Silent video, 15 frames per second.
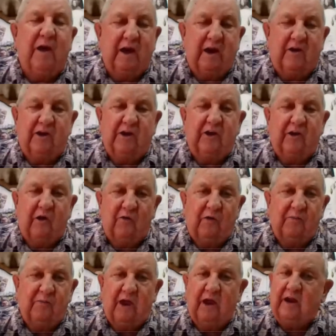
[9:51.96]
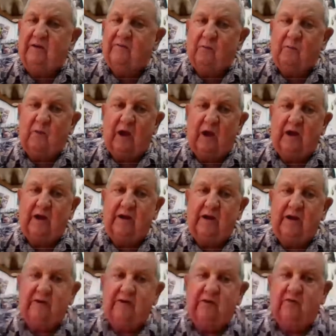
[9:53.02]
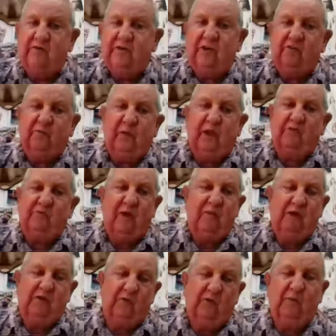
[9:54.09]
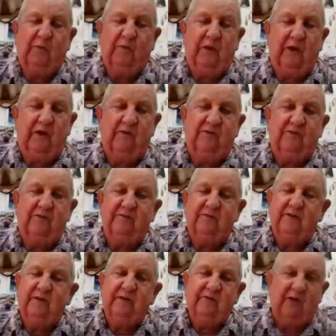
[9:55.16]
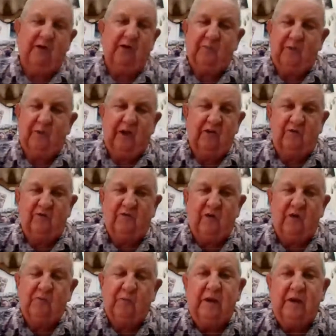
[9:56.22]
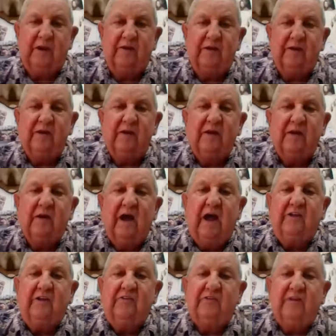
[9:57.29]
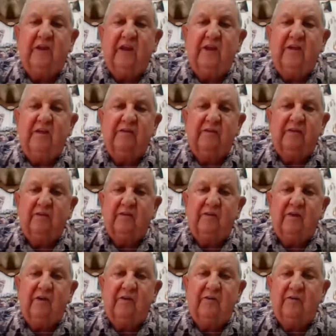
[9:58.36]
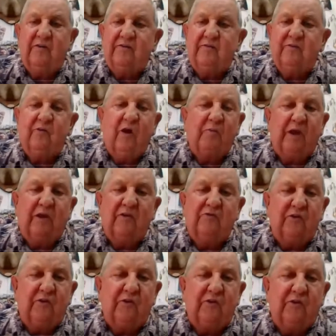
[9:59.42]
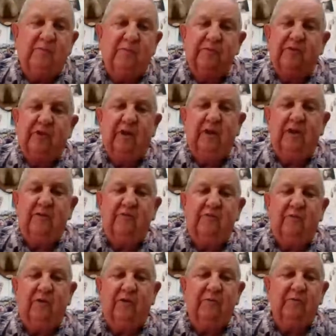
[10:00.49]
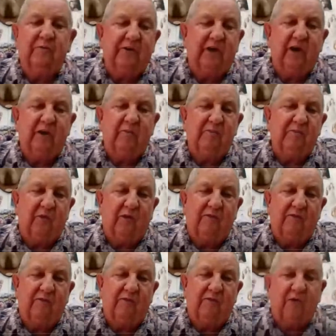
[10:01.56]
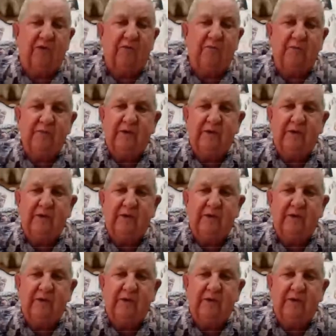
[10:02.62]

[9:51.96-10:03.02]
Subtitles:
somebody will get on them. Not everybody. 10th place might be 20 pounds and 30 pounds for first place, but I'd say a great big zoom, 10-inch worm, 10, 11, 12-inch worm,